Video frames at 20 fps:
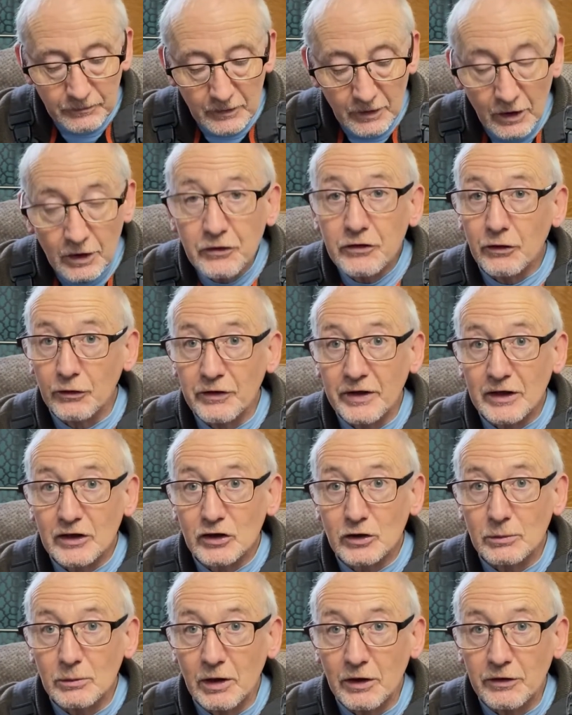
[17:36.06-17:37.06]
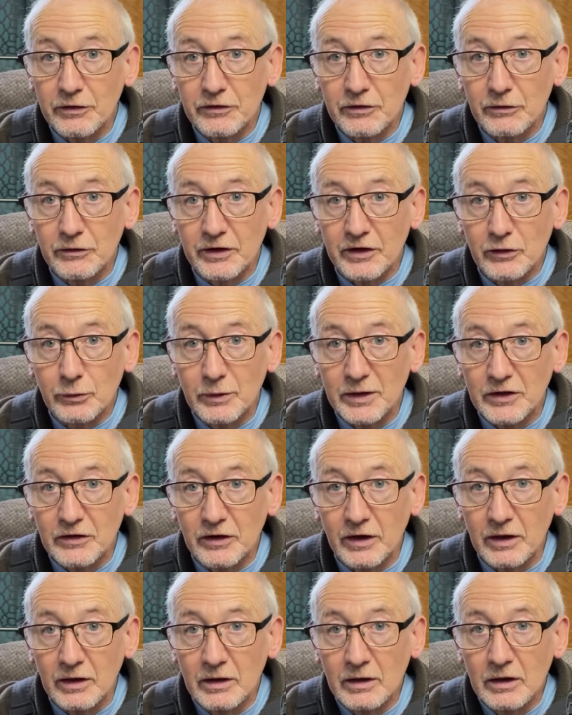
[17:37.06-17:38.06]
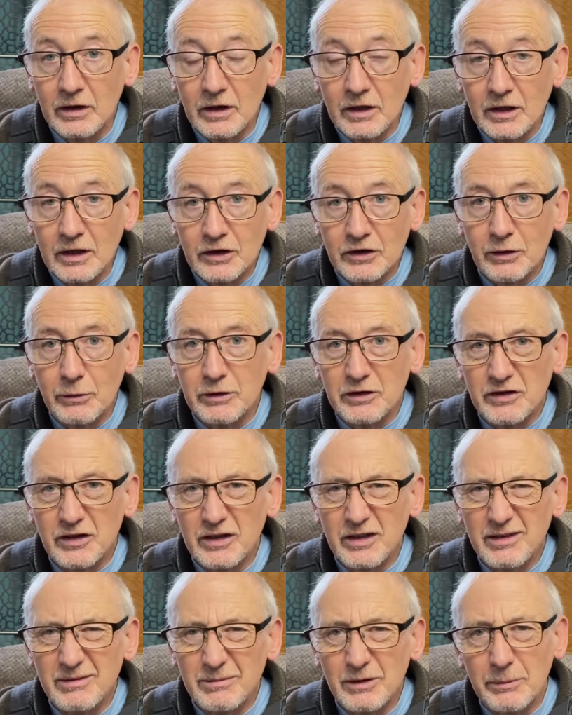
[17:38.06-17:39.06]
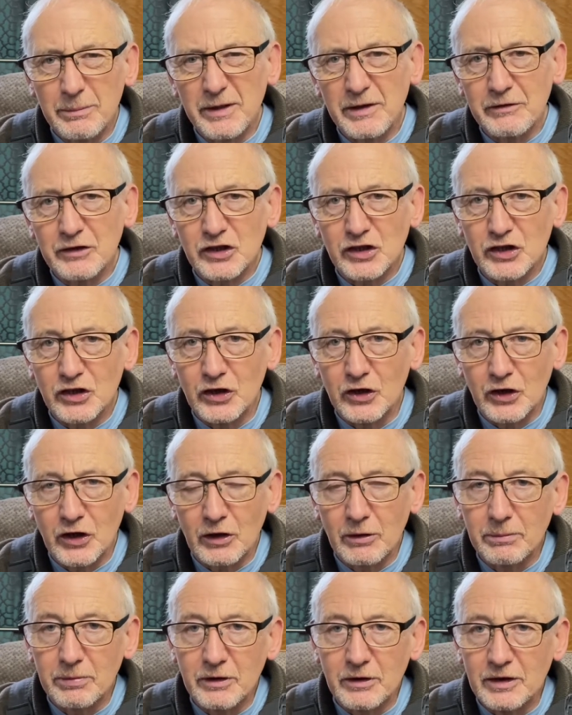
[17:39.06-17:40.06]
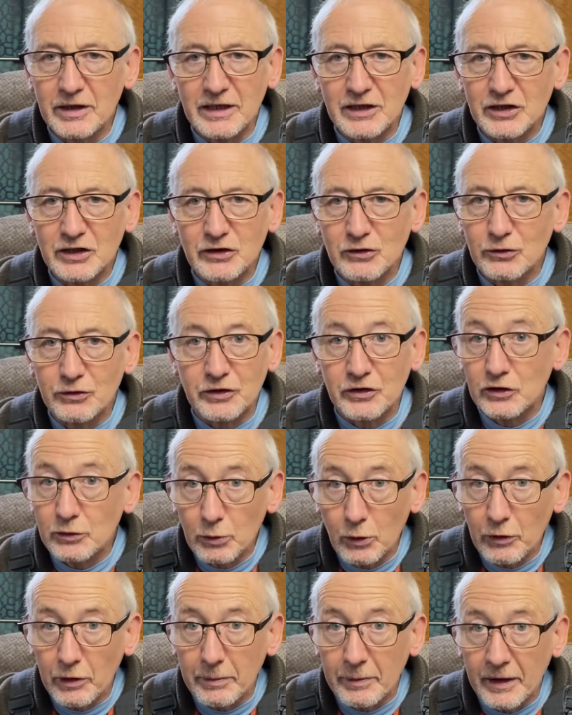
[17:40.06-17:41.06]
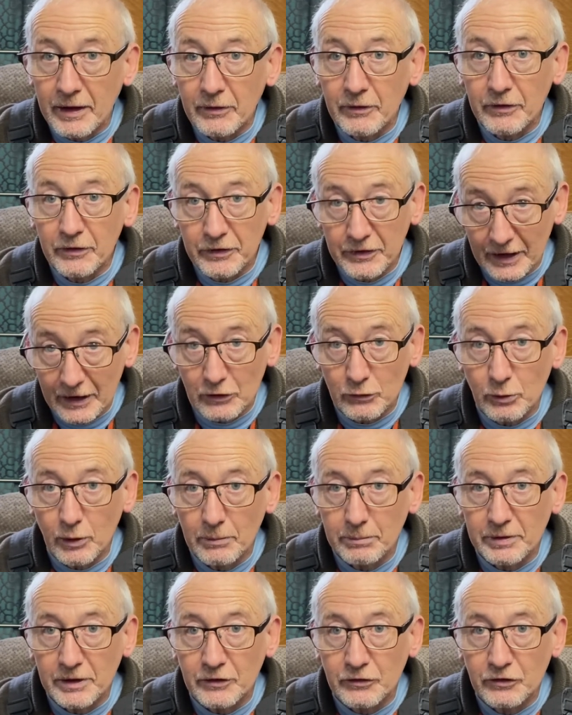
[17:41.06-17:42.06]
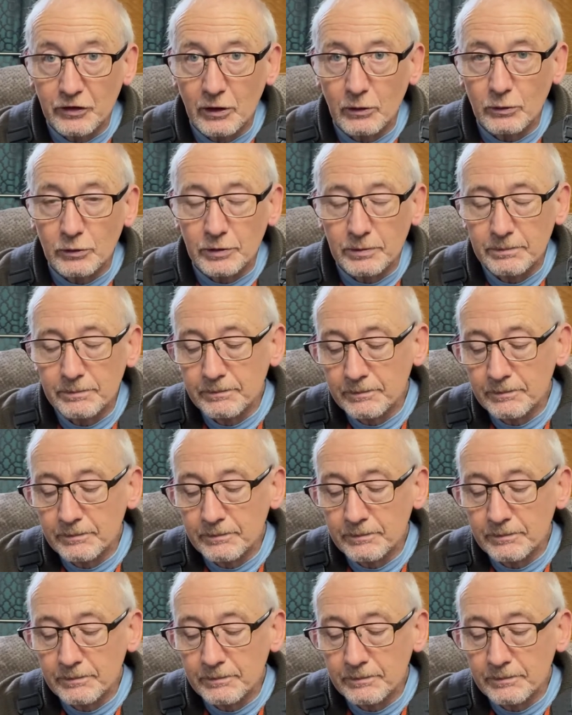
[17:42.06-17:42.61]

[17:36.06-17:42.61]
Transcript: until next winter. So it's a bit of a circle, but it's nothing to worry about. That's what I'm being told.